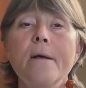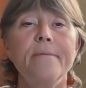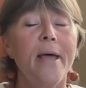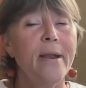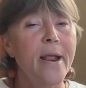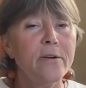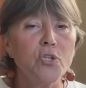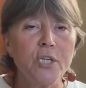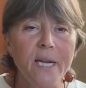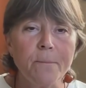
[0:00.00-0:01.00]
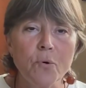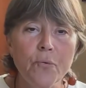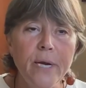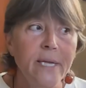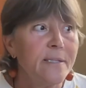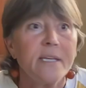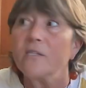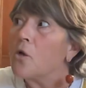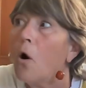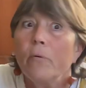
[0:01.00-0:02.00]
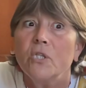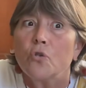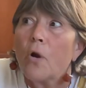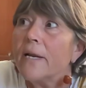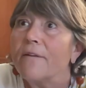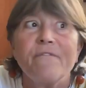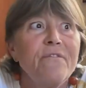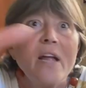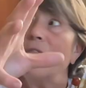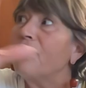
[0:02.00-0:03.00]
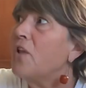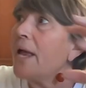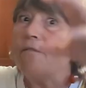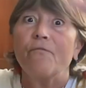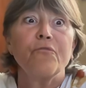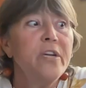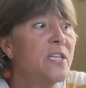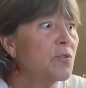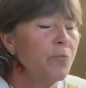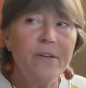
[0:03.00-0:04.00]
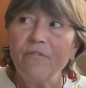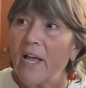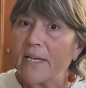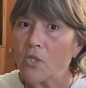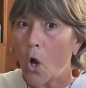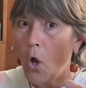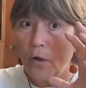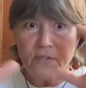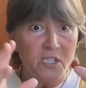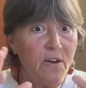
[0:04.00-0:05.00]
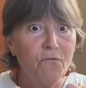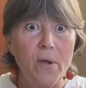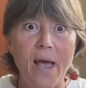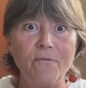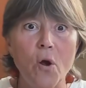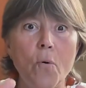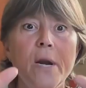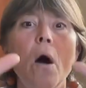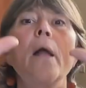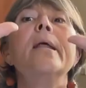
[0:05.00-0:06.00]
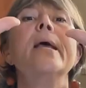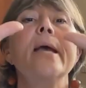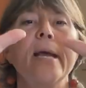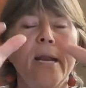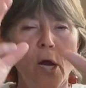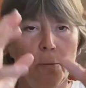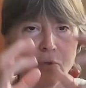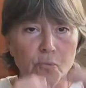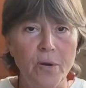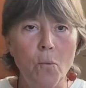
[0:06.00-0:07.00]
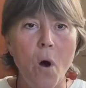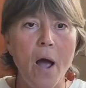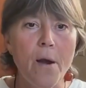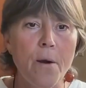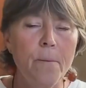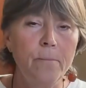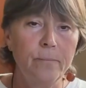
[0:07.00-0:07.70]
that energetic meridians that's always trying to fight, flight, freeze, reflex, all the stuff we have going on. It helps rewire.